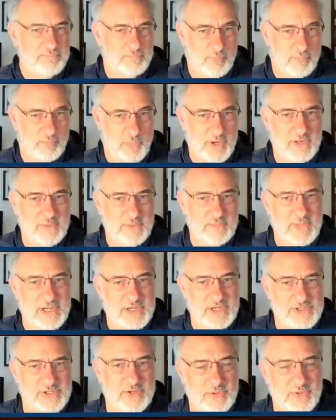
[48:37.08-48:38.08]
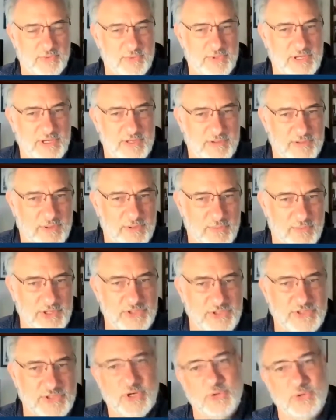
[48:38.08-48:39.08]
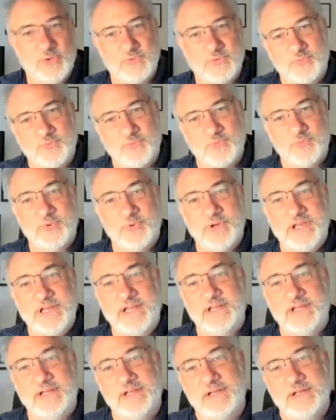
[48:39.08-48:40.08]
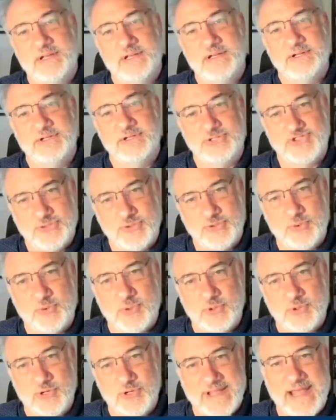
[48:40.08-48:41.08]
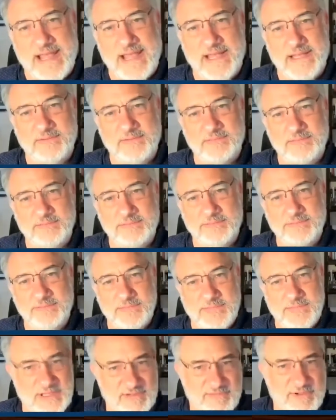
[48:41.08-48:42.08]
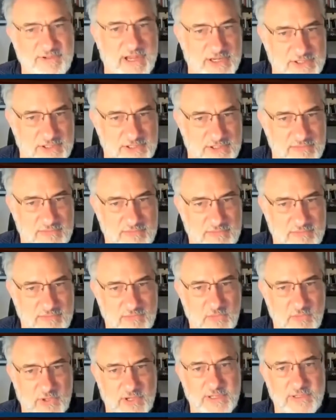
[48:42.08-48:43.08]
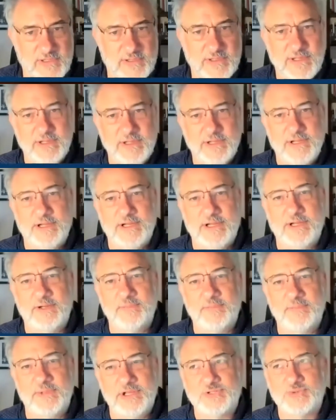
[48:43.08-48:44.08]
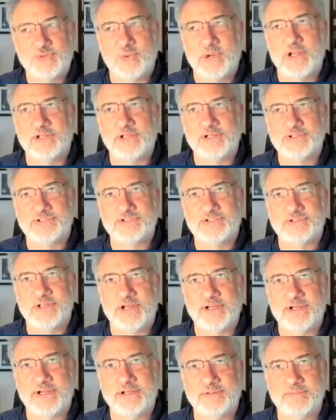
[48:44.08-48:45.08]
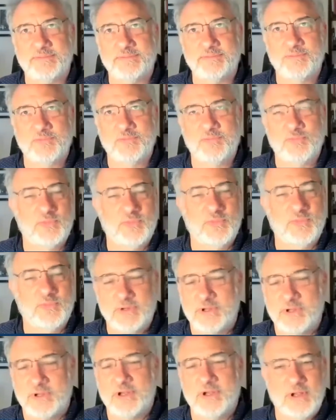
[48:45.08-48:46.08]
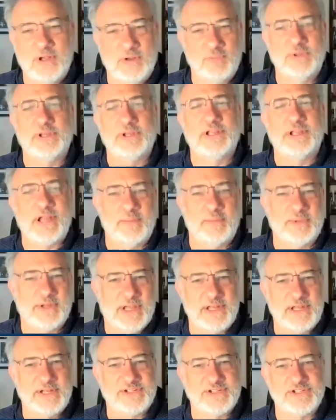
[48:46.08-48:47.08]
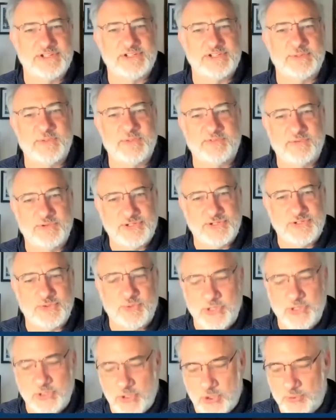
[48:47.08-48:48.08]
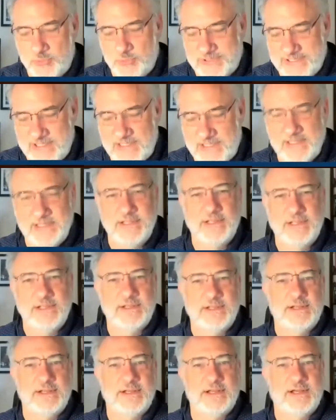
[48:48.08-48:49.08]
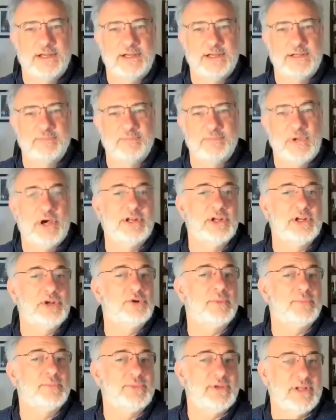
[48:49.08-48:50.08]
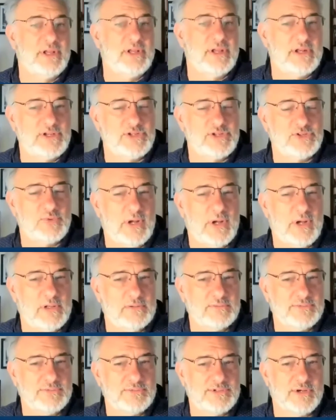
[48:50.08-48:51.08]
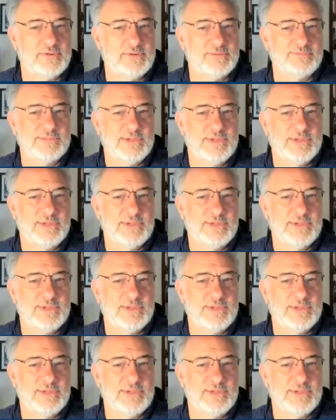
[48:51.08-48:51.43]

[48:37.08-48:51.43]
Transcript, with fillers: we can make sure that we that we don't restore that infection right um, as well as uh, a really complicated system of restoring only um, unencrypted data as well so